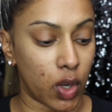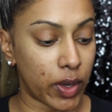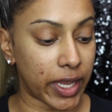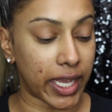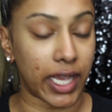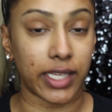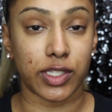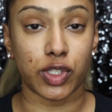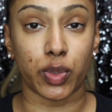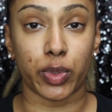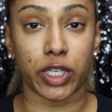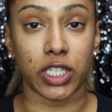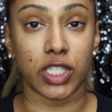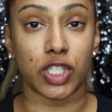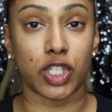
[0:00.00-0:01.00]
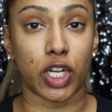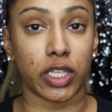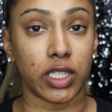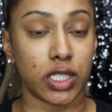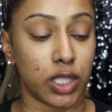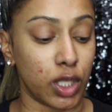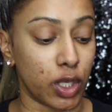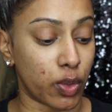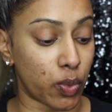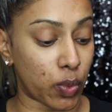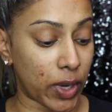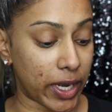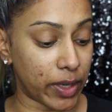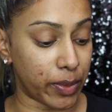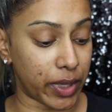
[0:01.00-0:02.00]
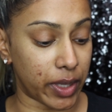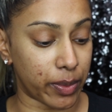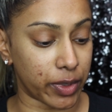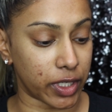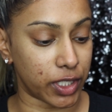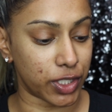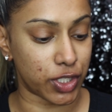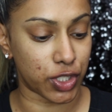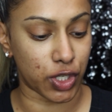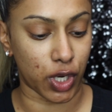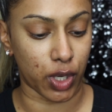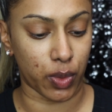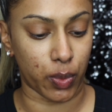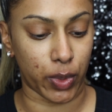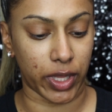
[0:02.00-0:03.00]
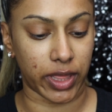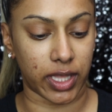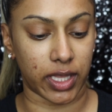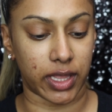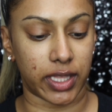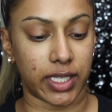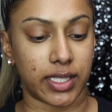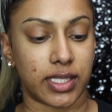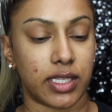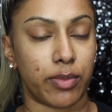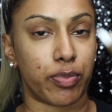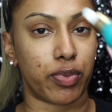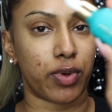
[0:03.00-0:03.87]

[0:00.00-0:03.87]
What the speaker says: Okay guys, so we're gonna start this look right away. We're gonna start with this